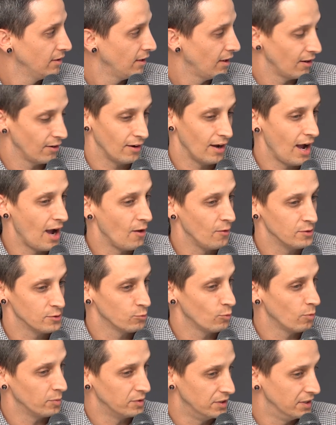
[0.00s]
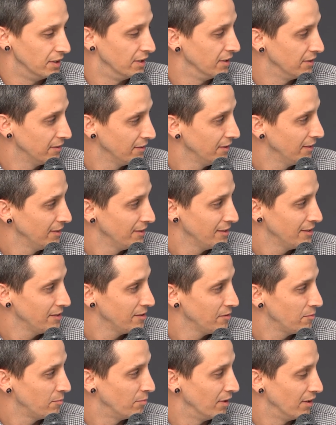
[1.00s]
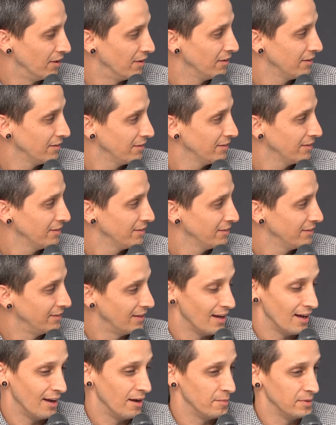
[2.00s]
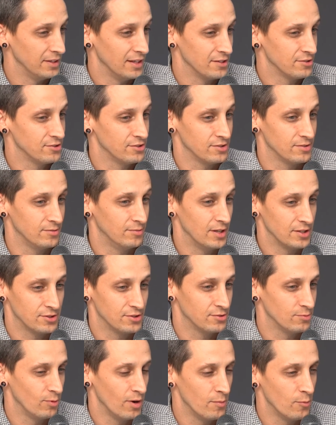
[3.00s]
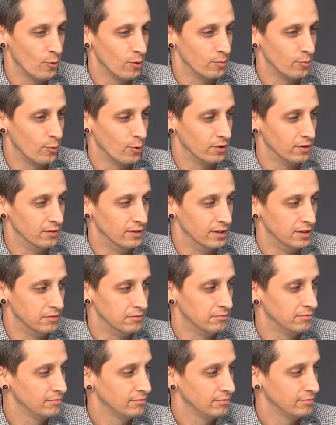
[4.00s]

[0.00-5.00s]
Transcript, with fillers: i don't know how this woman did it it's awesome but mm-hmm. yeah i mean that's just that's just way more important than